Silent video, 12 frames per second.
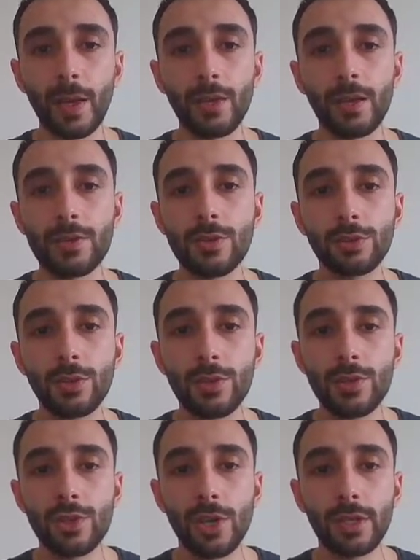Let's go to
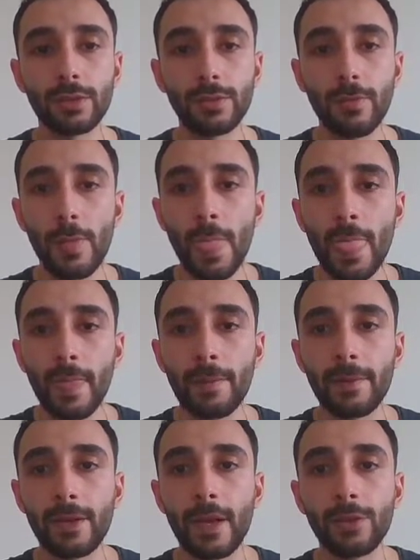this chart,
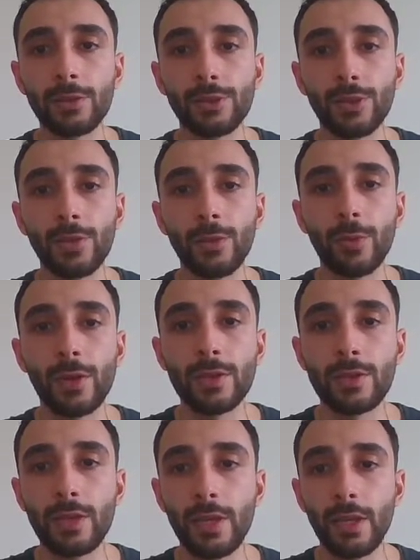and I will show you where
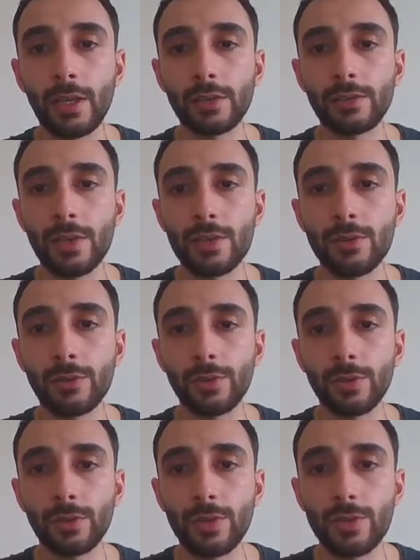is the interest zone
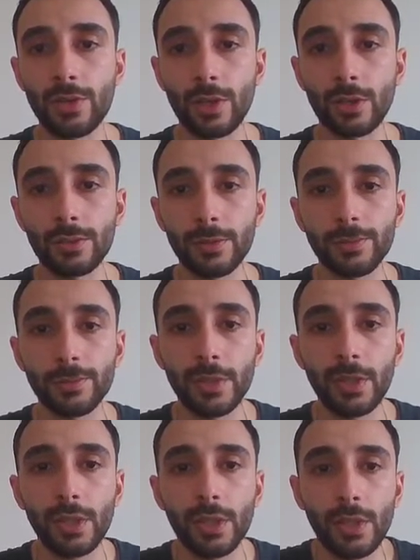on this chart.
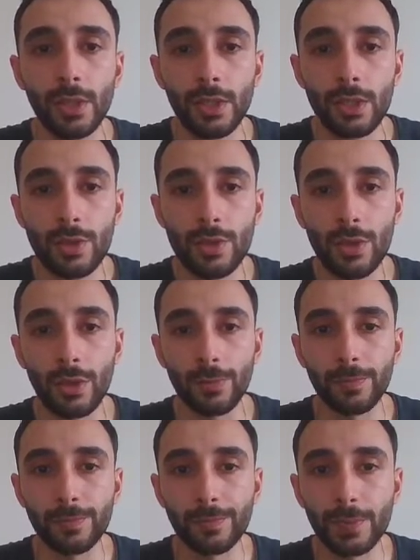
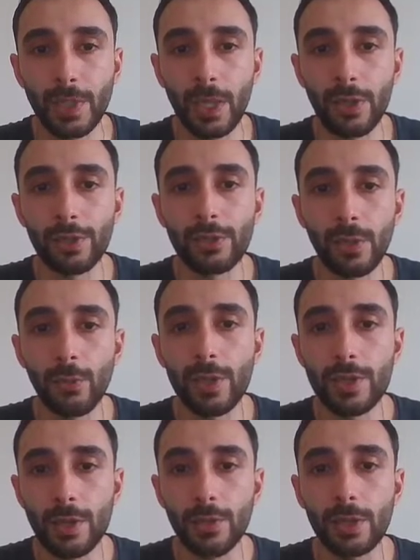So can you tell where
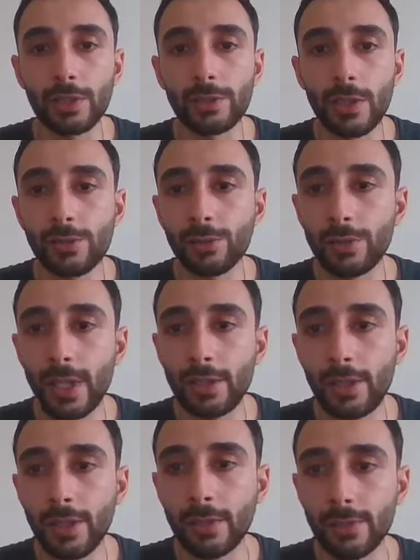is our interest zone right
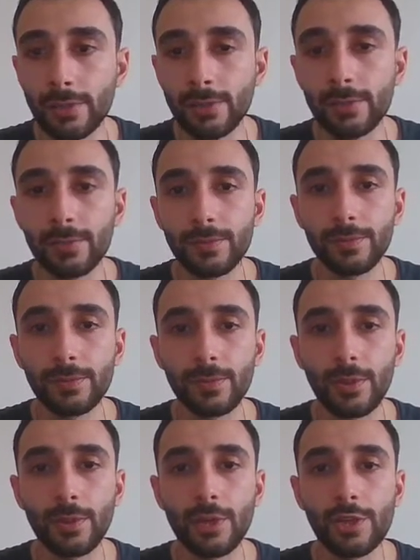here
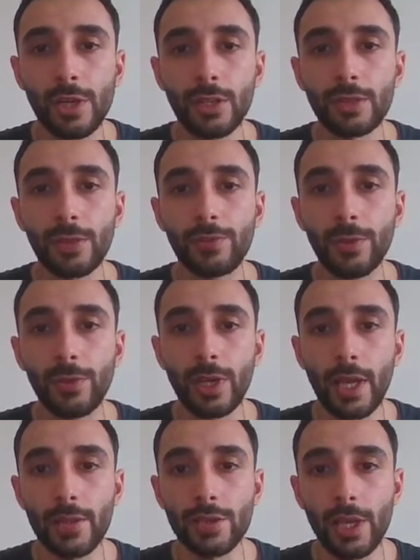on the chart? If you look
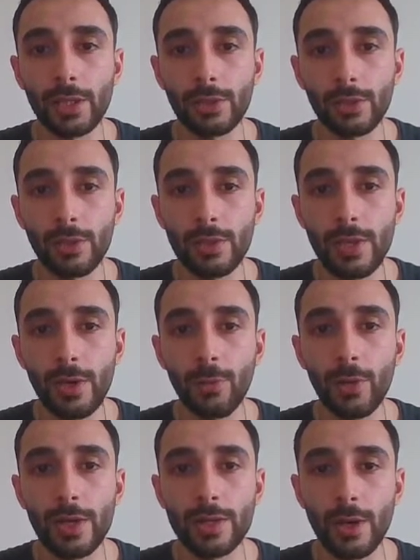at the chart closely,
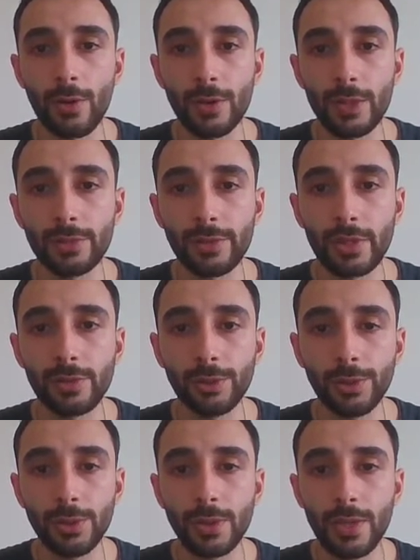where is our interest
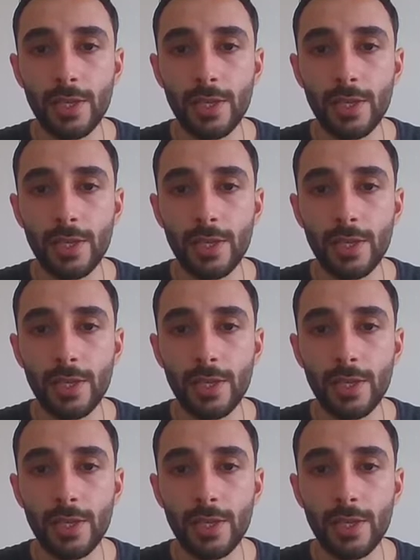zone?